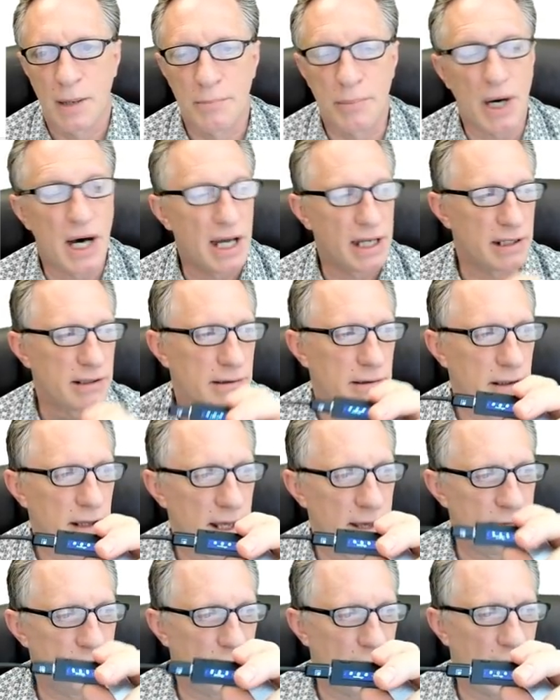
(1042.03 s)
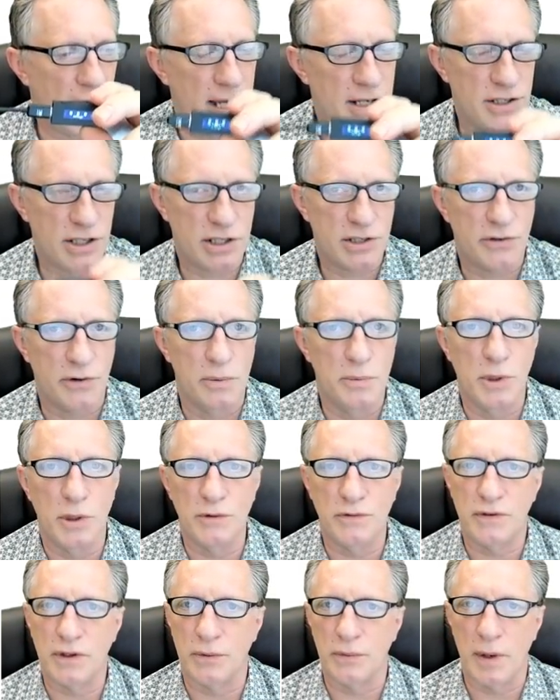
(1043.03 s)
But if I just
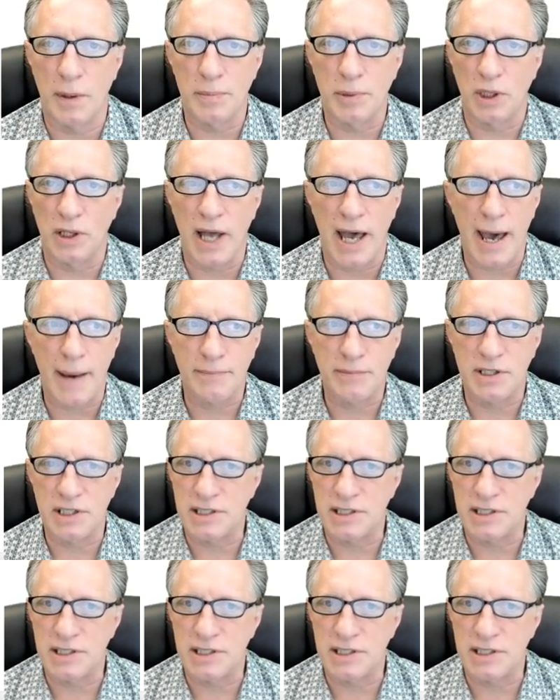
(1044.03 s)
remove the Ripple app,